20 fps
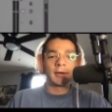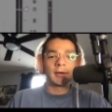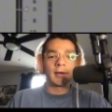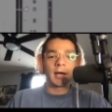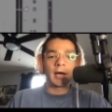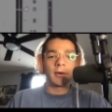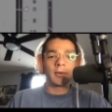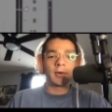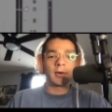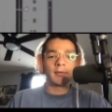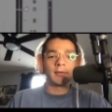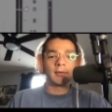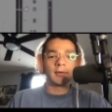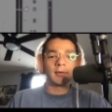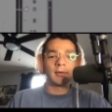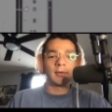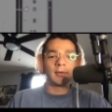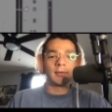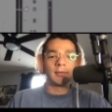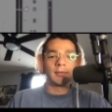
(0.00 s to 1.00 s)

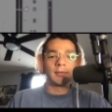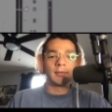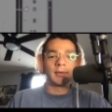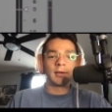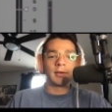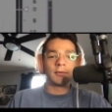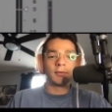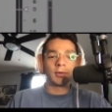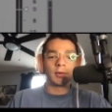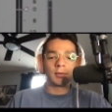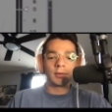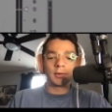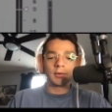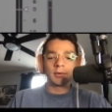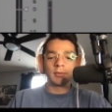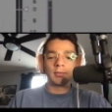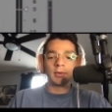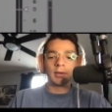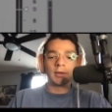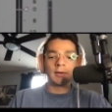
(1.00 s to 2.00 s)
However, if we were to
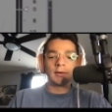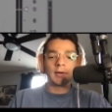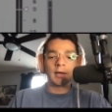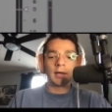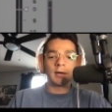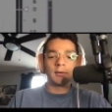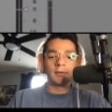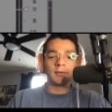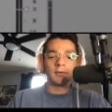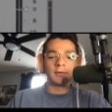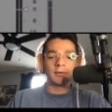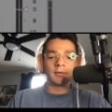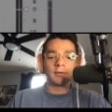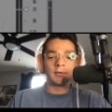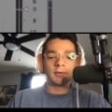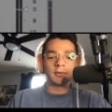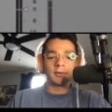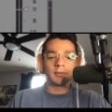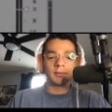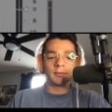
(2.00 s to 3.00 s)
bring it down
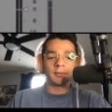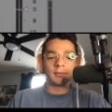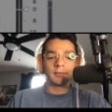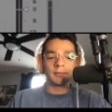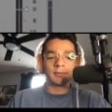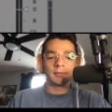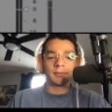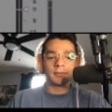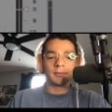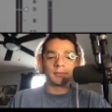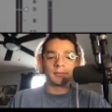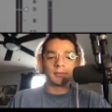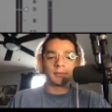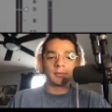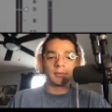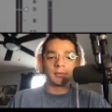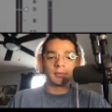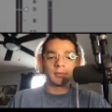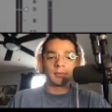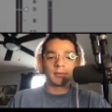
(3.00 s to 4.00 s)
to,
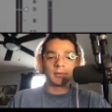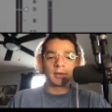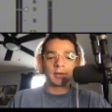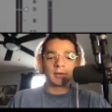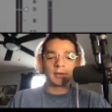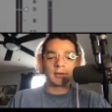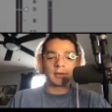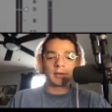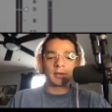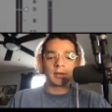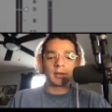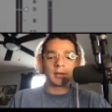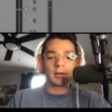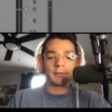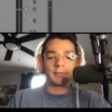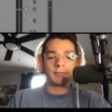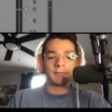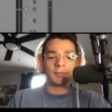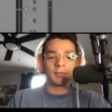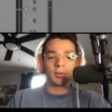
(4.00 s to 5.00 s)
let's say,
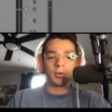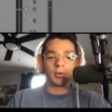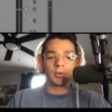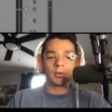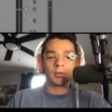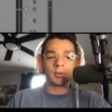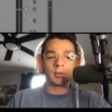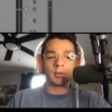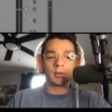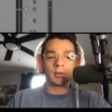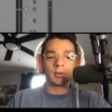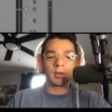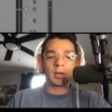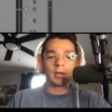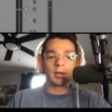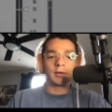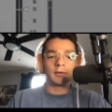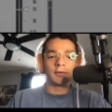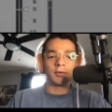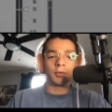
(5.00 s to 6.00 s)

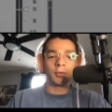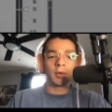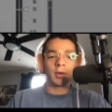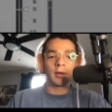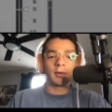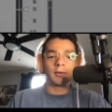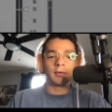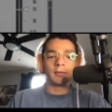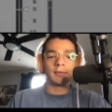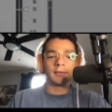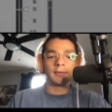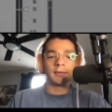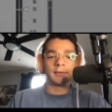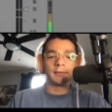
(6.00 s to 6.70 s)
-12,